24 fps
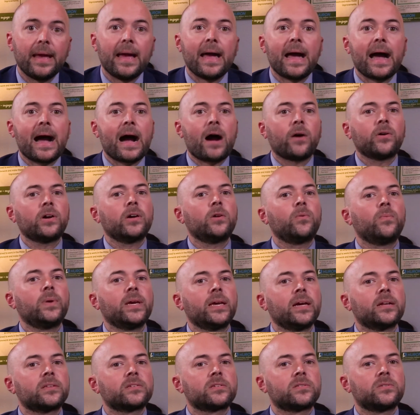How can we
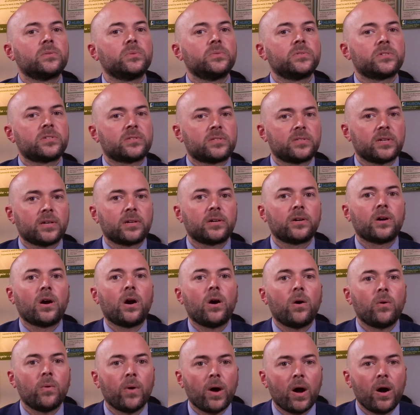get students to
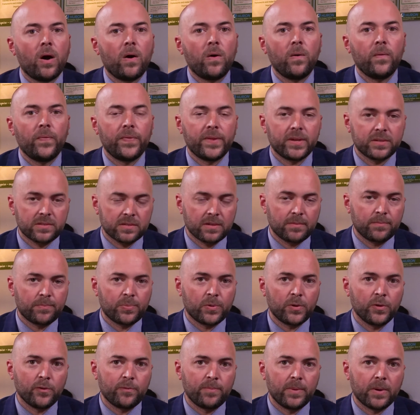co-own this
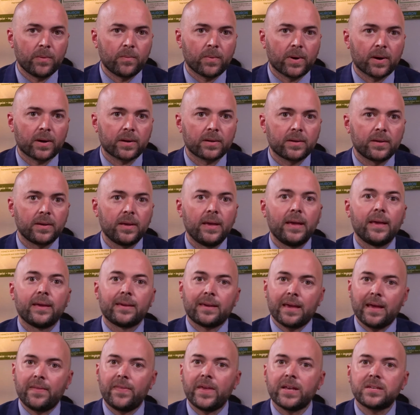improvement work?
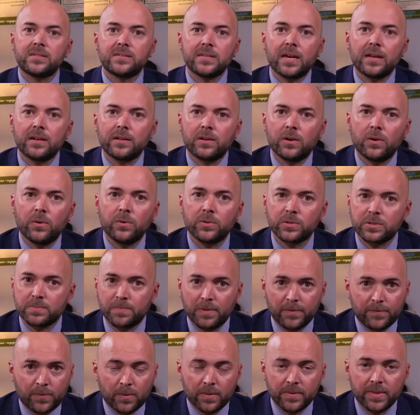Can they set goals
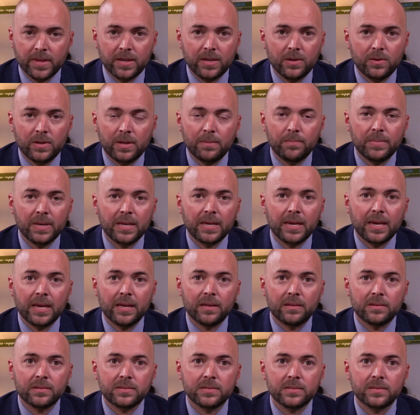before the unit
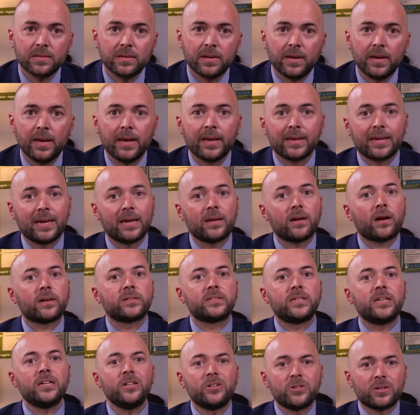begins? Can our
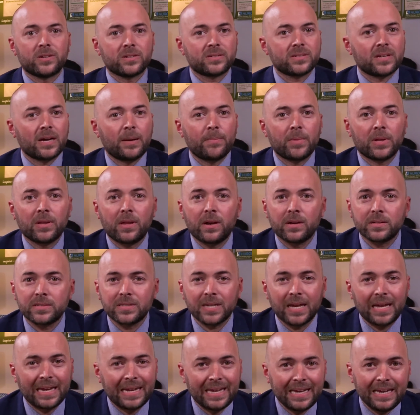teachers come
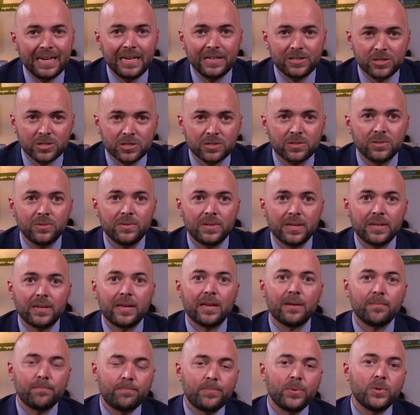alongside each student
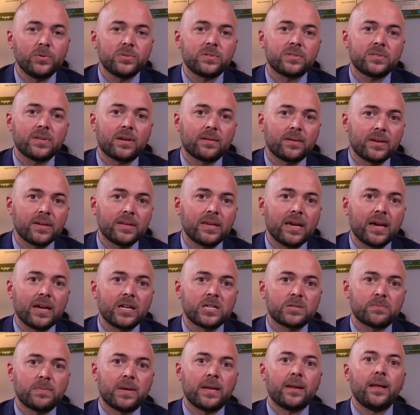and boost their
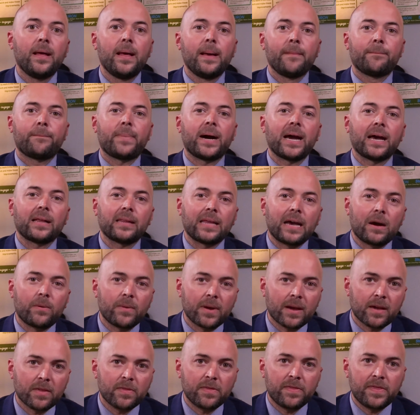engagement by
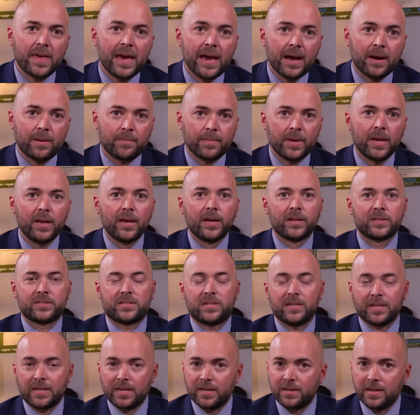allowing them
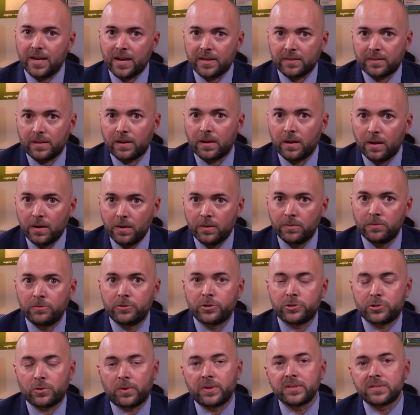to conduct their own
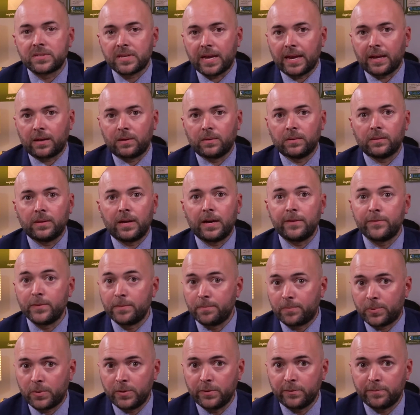short cycle of
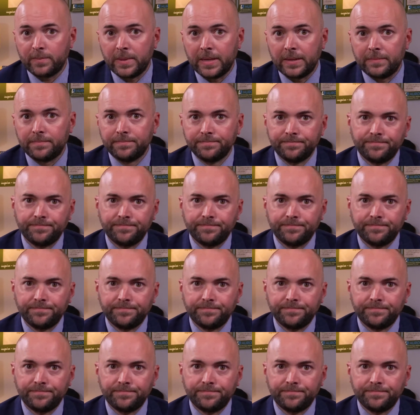improvement?